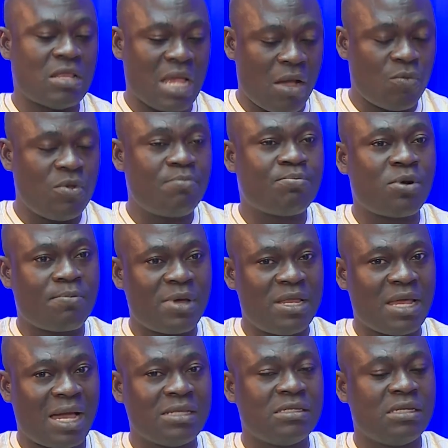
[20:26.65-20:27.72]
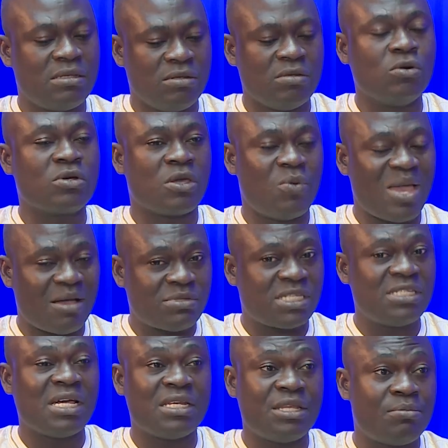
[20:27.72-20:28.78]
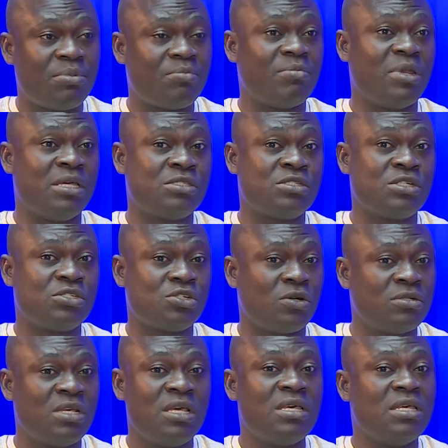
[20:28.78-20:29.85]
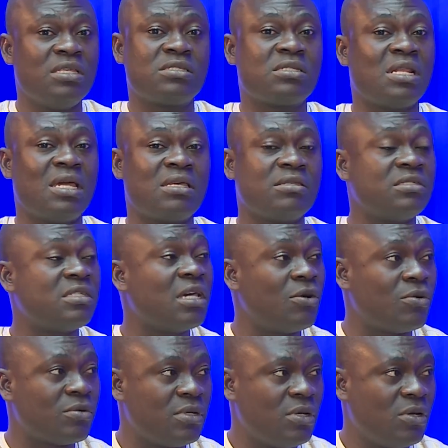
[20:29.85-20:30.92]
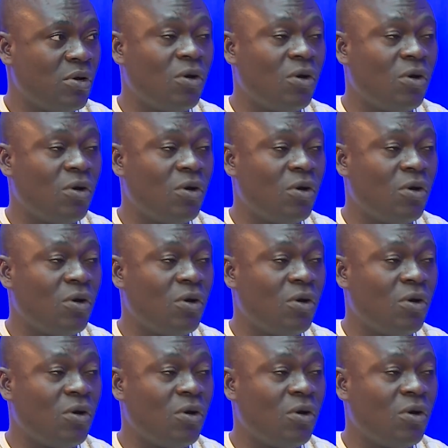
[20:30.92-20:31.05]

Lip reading: Are we properly, okay, we have seen that the implementation is like zero